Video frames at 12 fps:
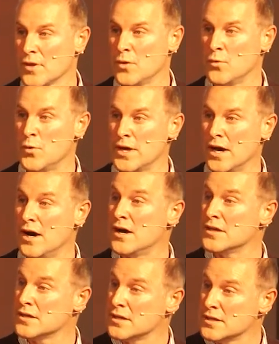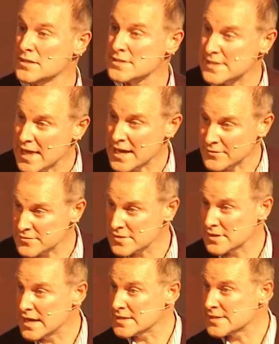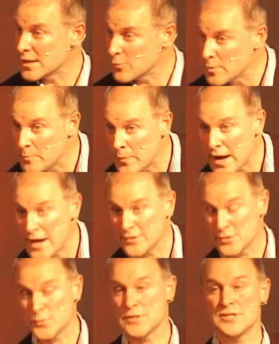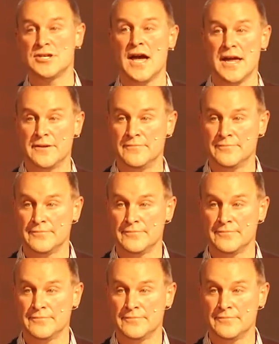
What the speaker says: We are slaves. It's like we're bound with a chain.